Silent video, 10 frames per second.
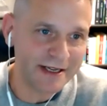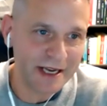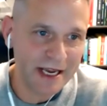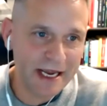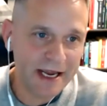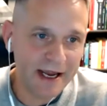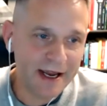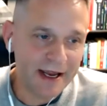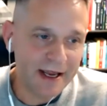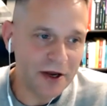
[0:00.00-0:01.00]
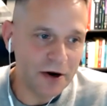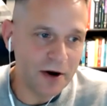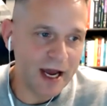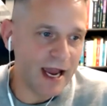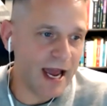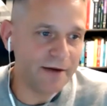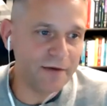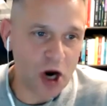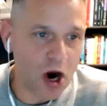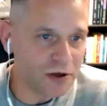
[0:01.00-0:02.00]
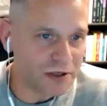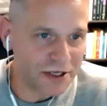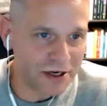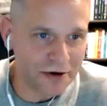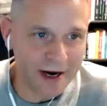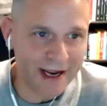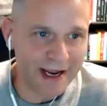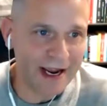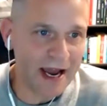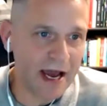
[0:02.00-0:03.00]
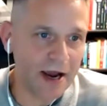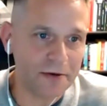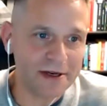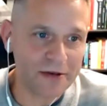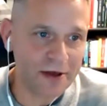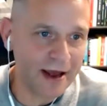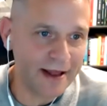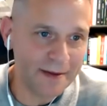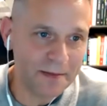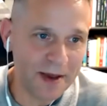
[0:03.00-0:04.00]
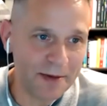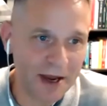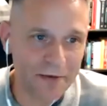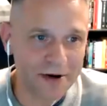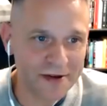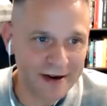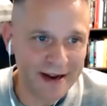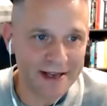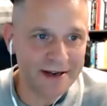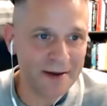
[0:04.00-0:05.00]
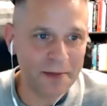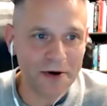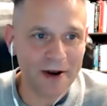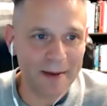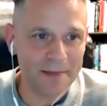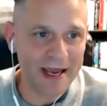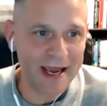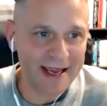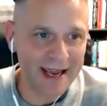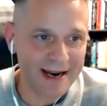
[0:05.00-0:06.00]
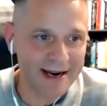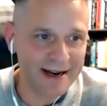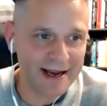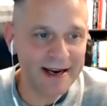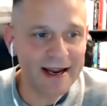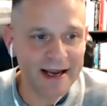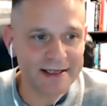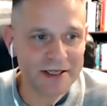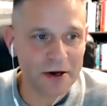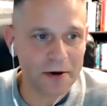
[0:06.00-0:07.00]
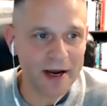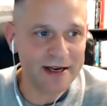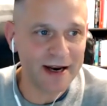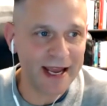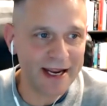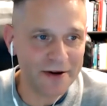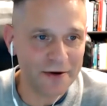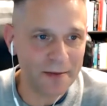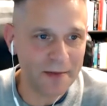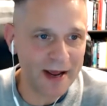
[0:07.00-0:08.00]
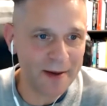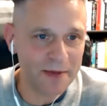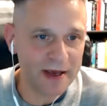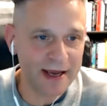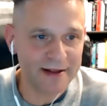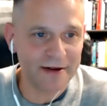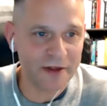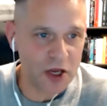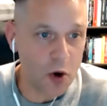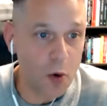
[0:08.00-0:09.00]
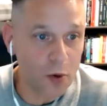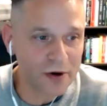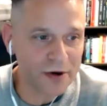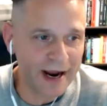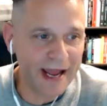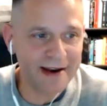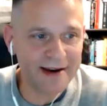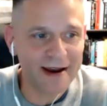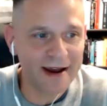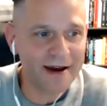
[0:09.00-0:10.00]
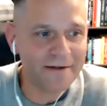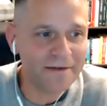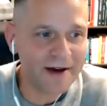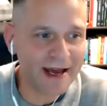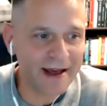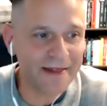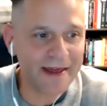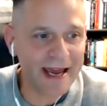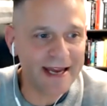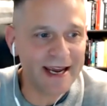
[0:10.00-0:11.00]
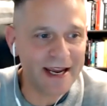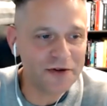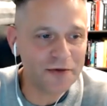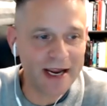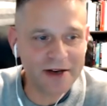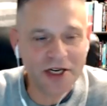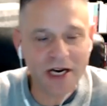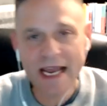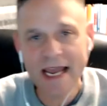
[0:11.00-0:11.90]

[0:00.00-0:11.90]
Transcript: is you know I, I have an arts degree i always thought that maybe i wasn't a typical mba candidate and so i delayed doing my mba to the older end of uh, that age range